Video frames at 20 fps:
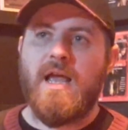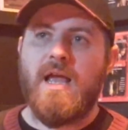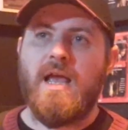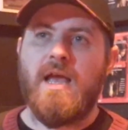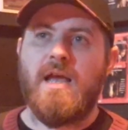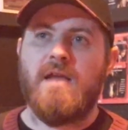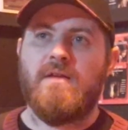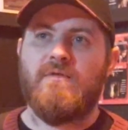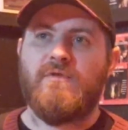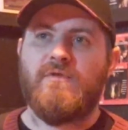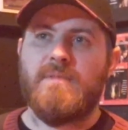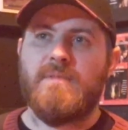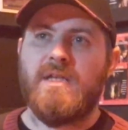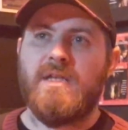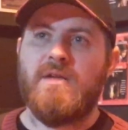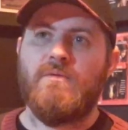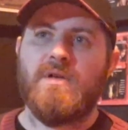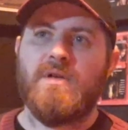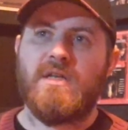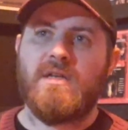And for
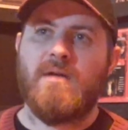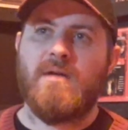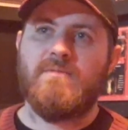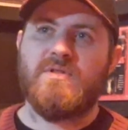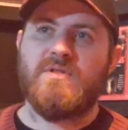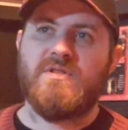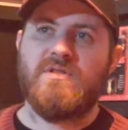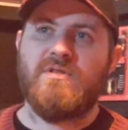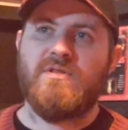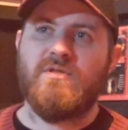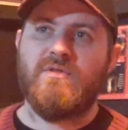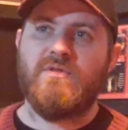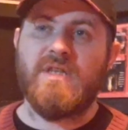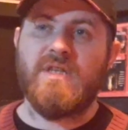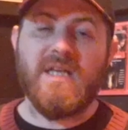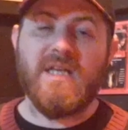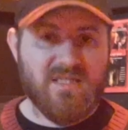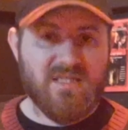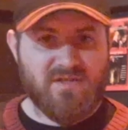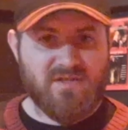me, when it comes to
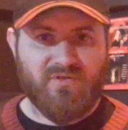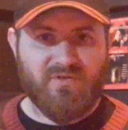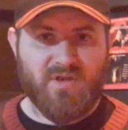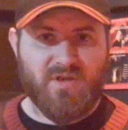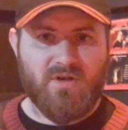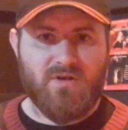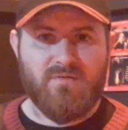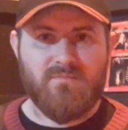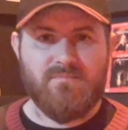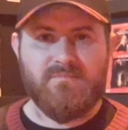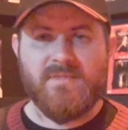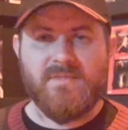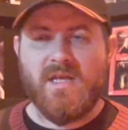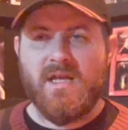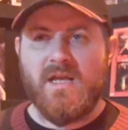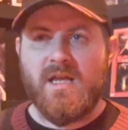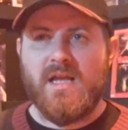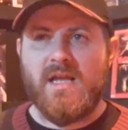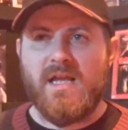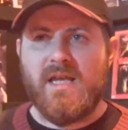this film,
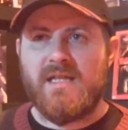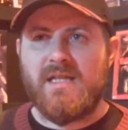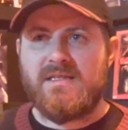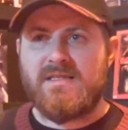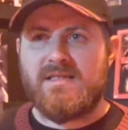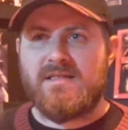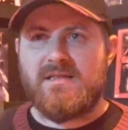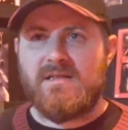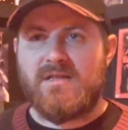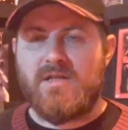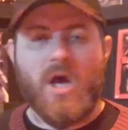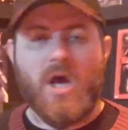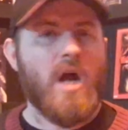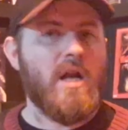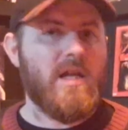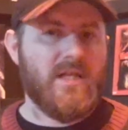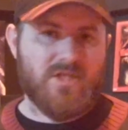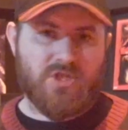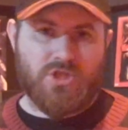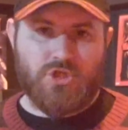it's
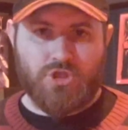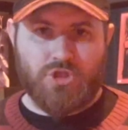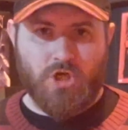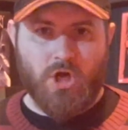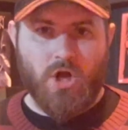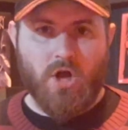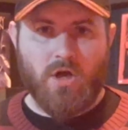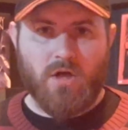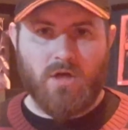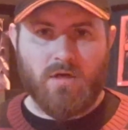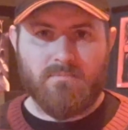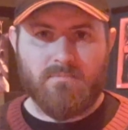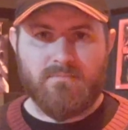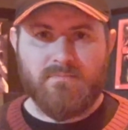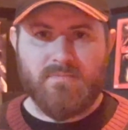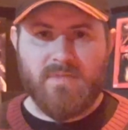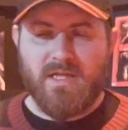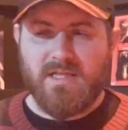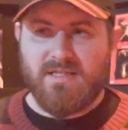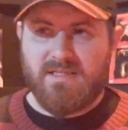got its
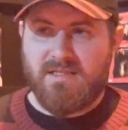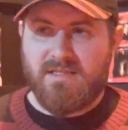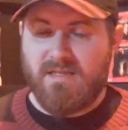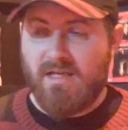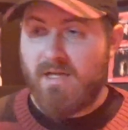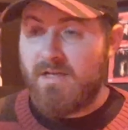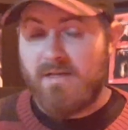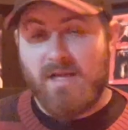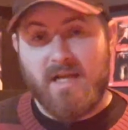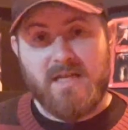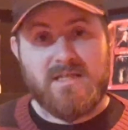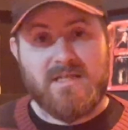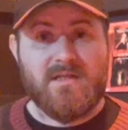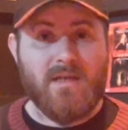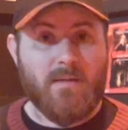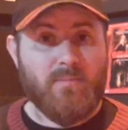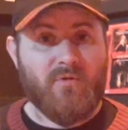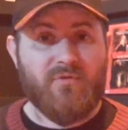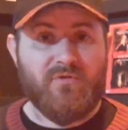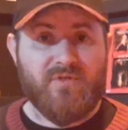charm. It's a nice
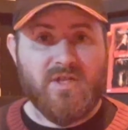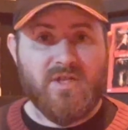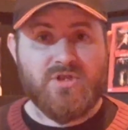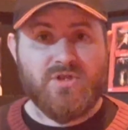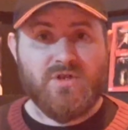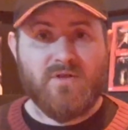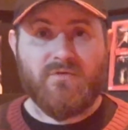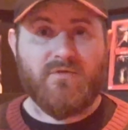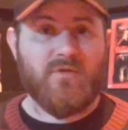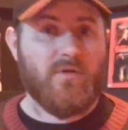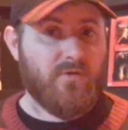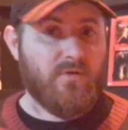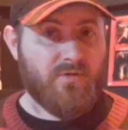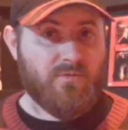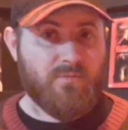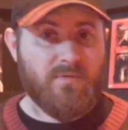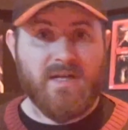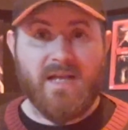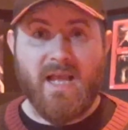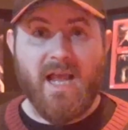double feature for
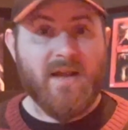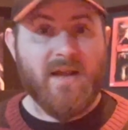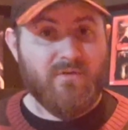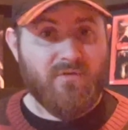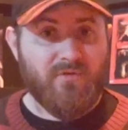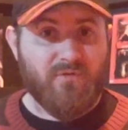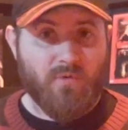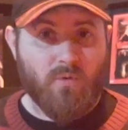3 and